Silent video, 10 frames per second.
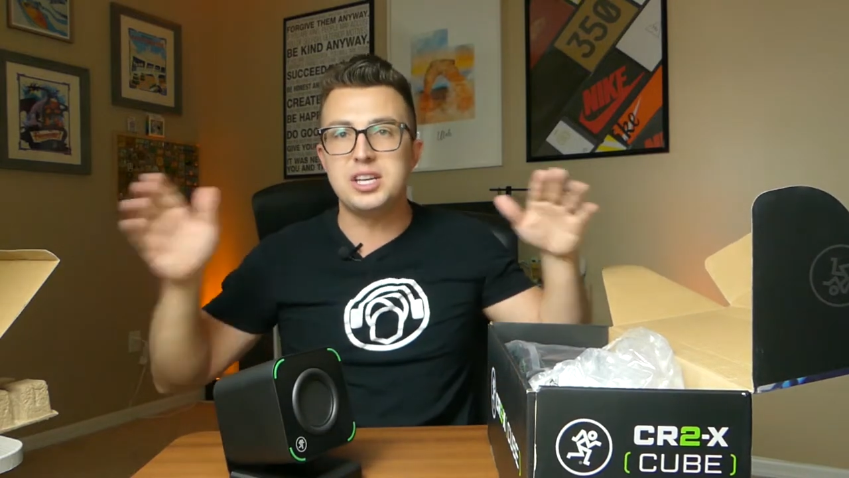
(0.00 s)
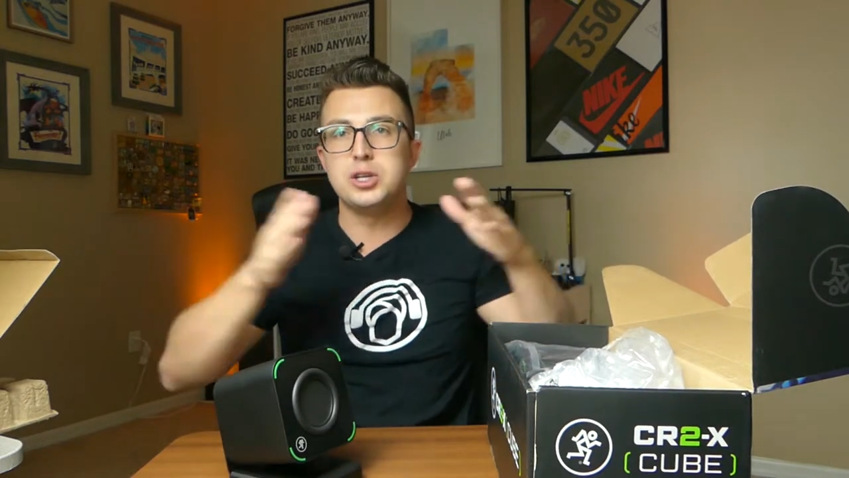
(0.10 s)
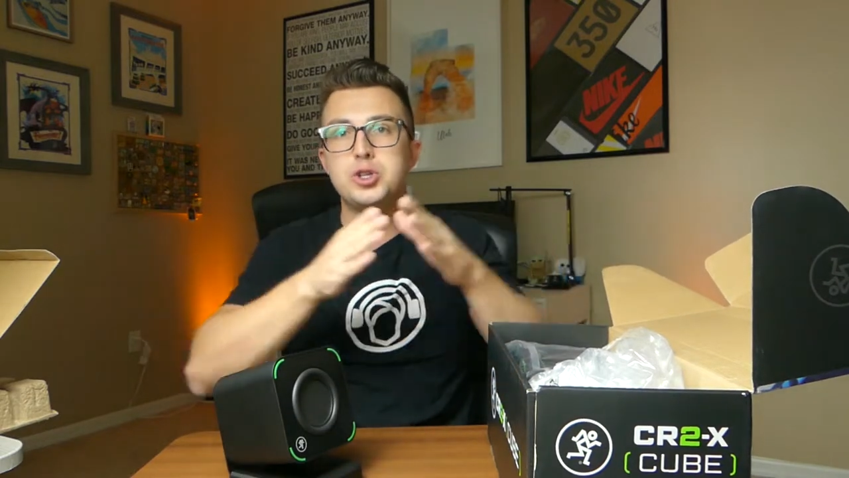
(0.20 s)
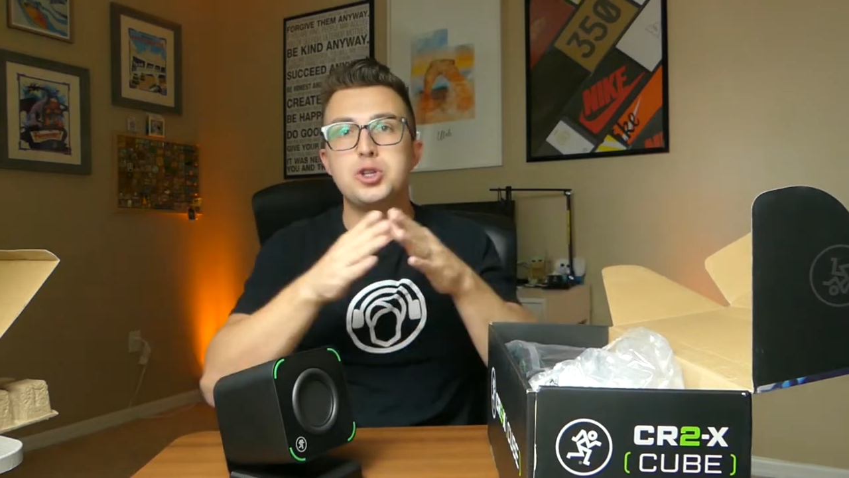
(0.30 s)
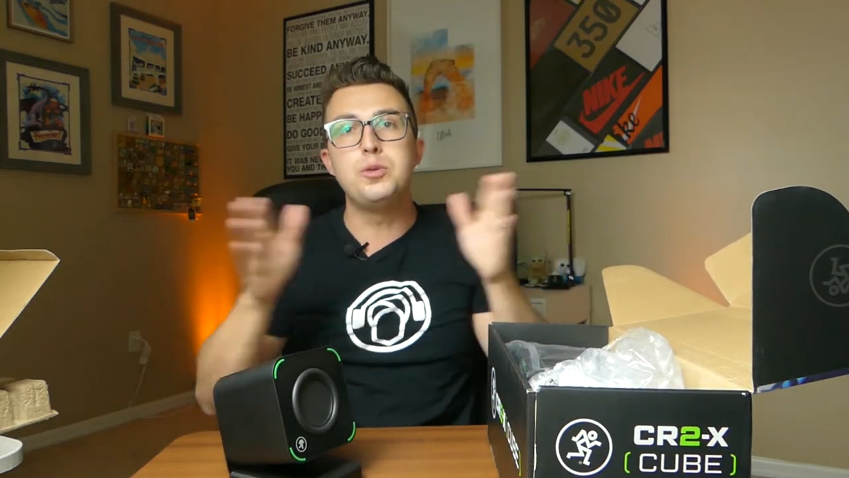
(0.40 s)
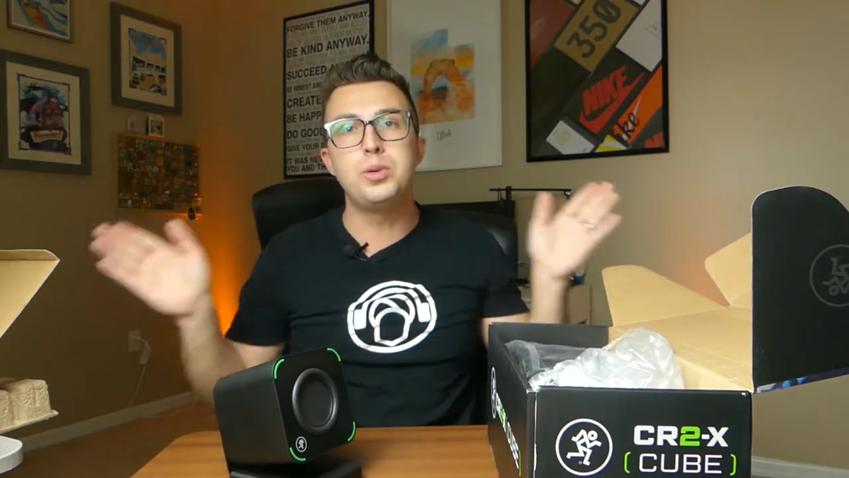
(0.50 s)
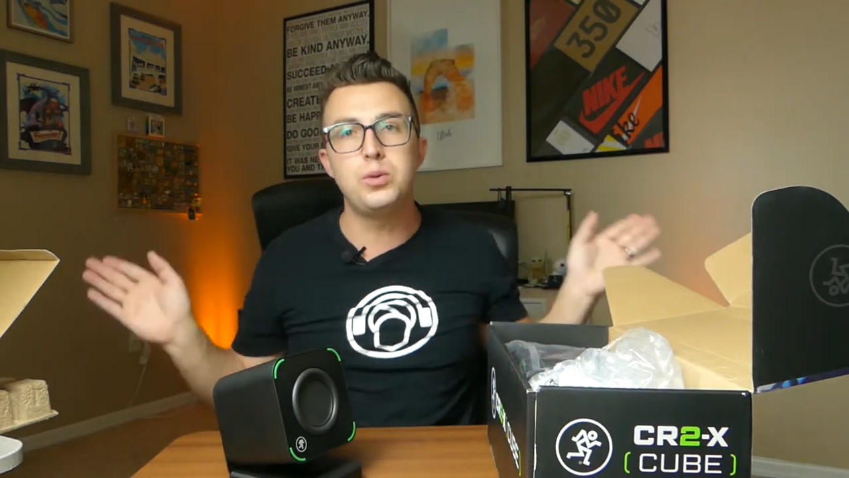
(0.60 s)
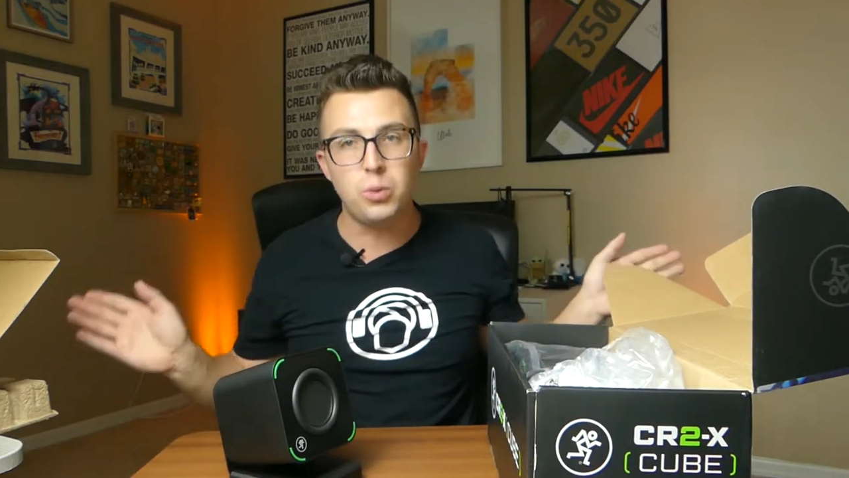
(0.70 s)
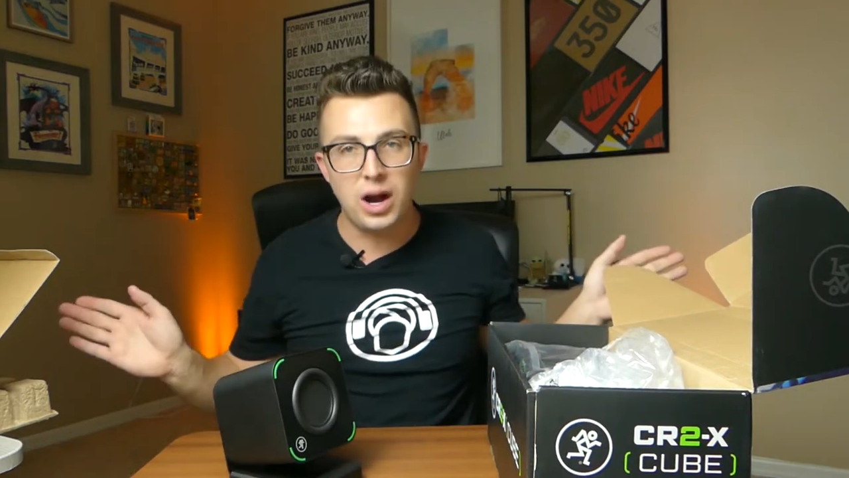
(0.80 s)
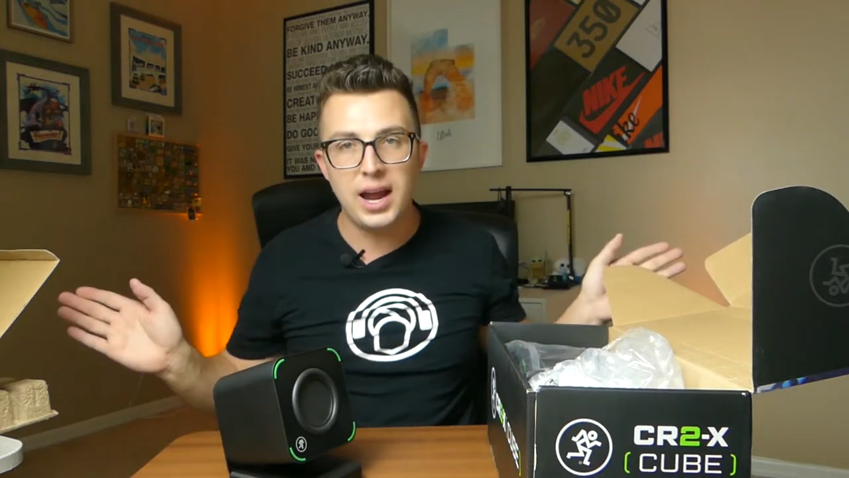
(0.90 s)
in a
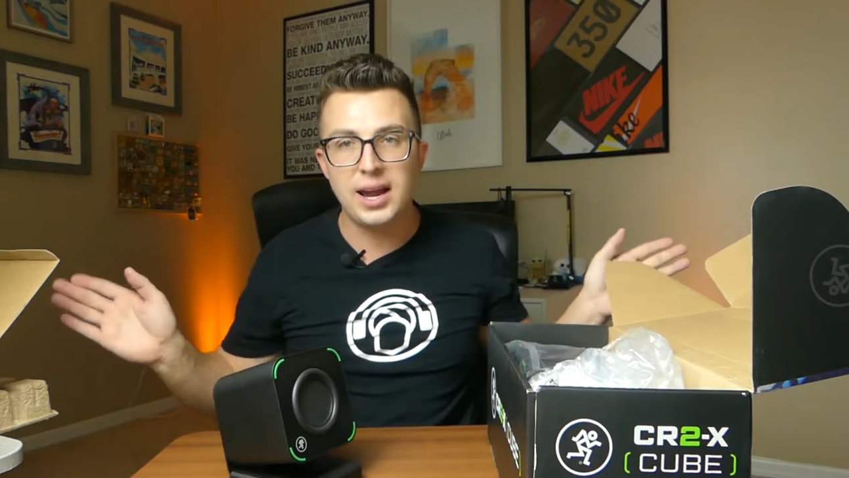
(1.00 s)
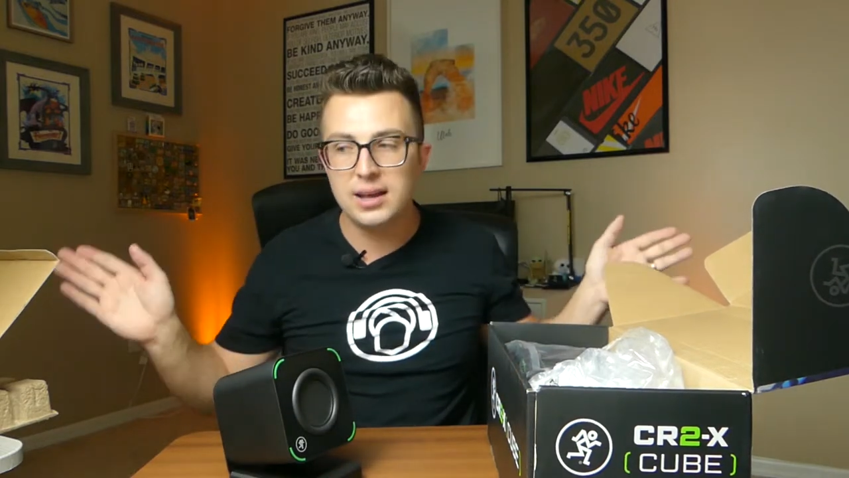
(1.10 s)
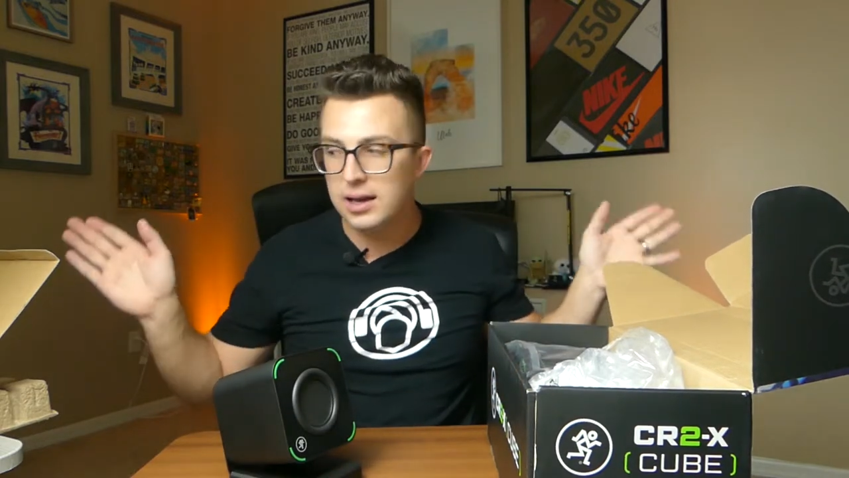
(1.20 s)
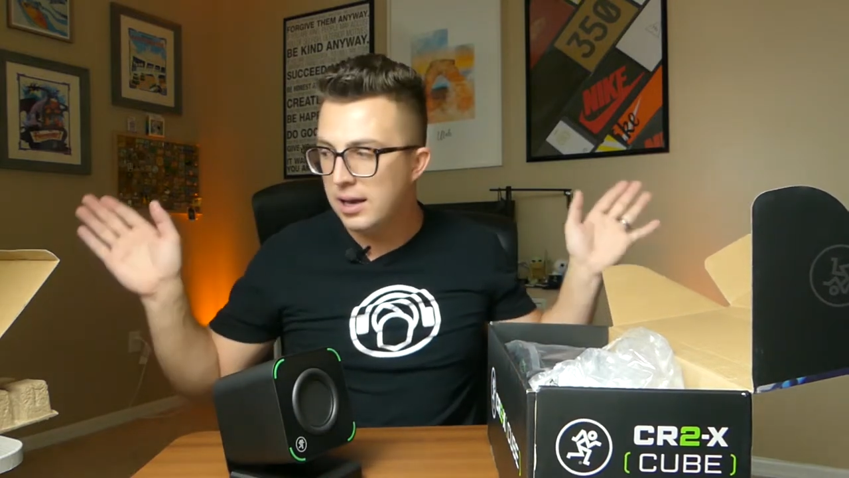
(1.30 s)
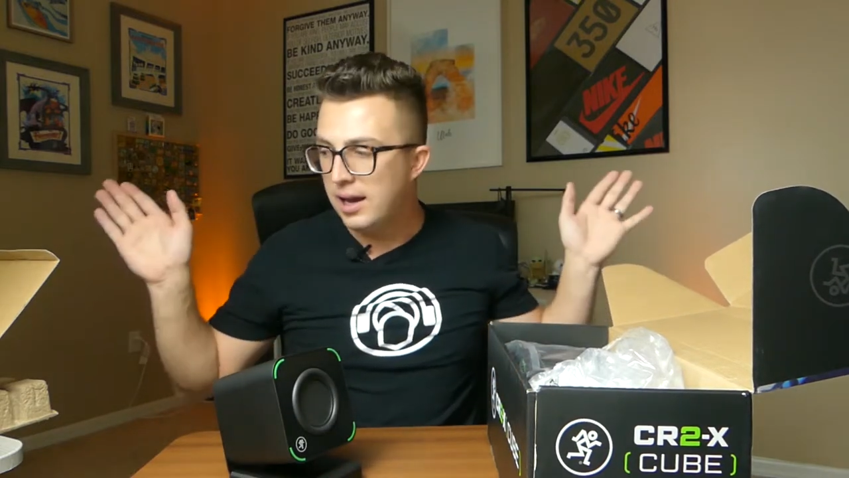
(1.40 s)
super wide